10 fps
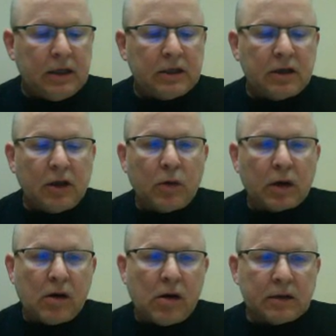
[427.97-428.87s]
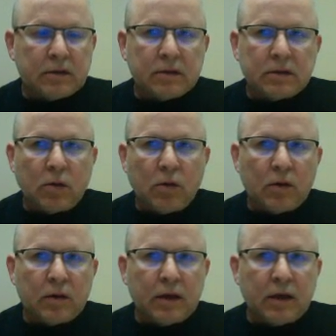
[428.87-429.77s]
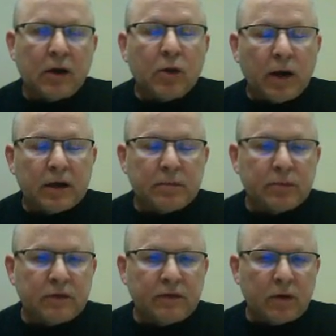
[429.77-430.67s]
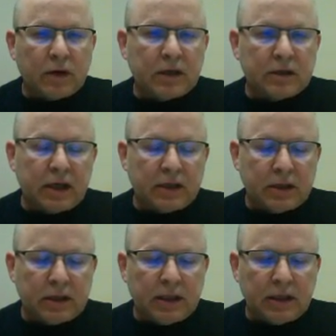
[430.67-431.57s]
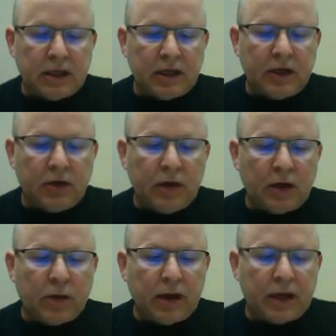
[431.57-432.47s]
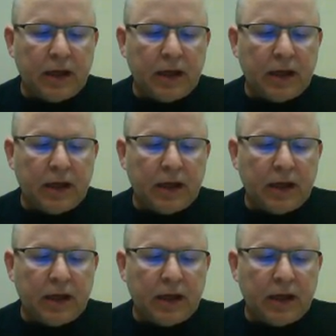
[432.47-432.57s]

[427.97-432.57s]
to lower costs or otherwise improve the organization in a unique way,